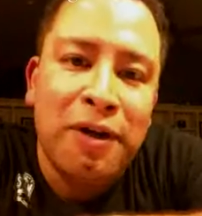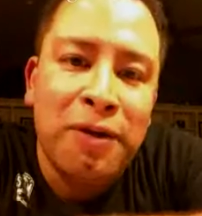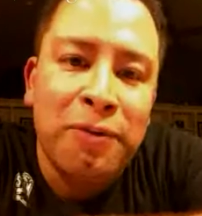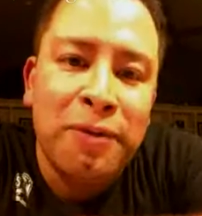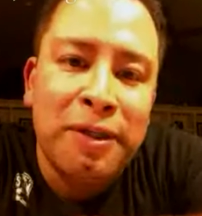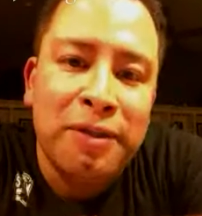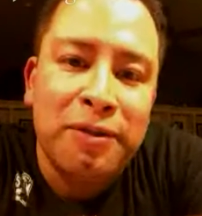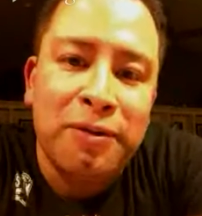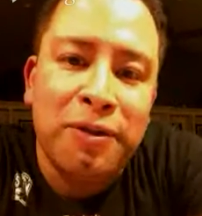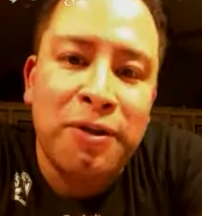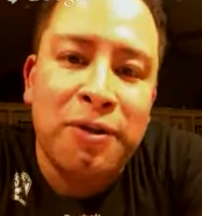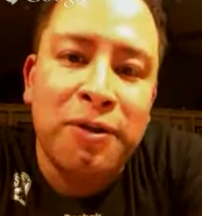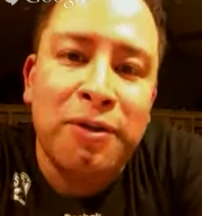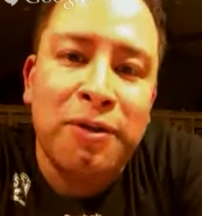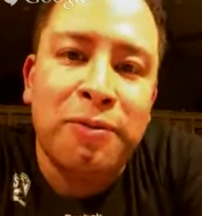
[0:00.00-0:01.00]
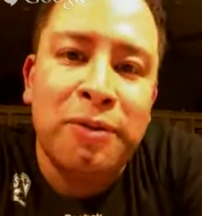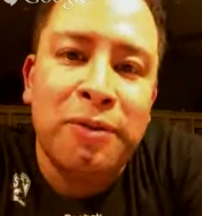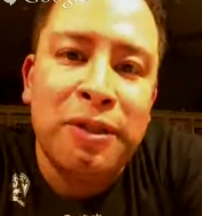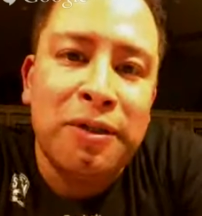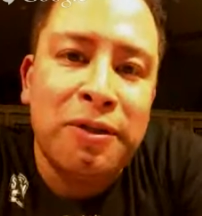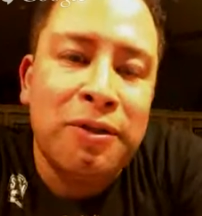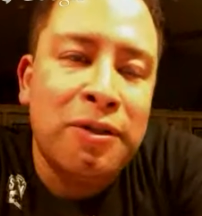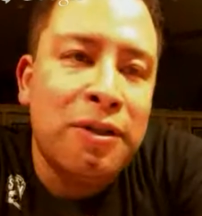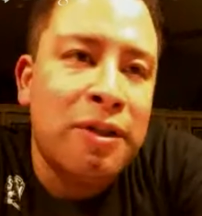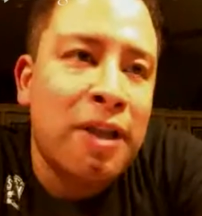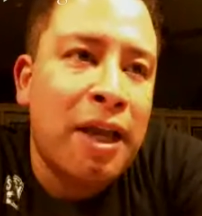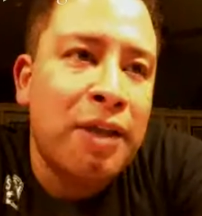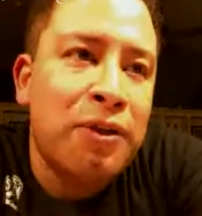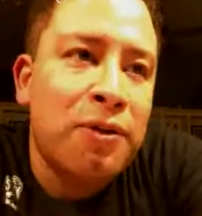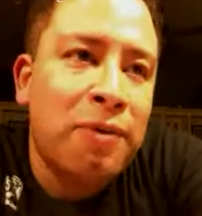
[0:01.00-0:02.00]
when you're
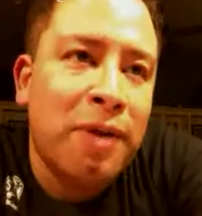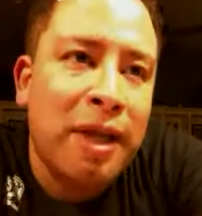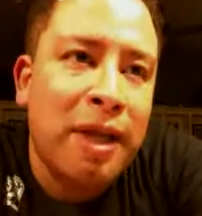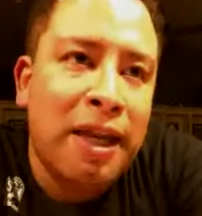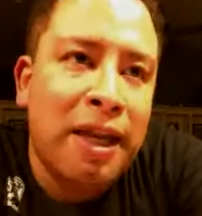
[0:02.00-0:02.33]
not doing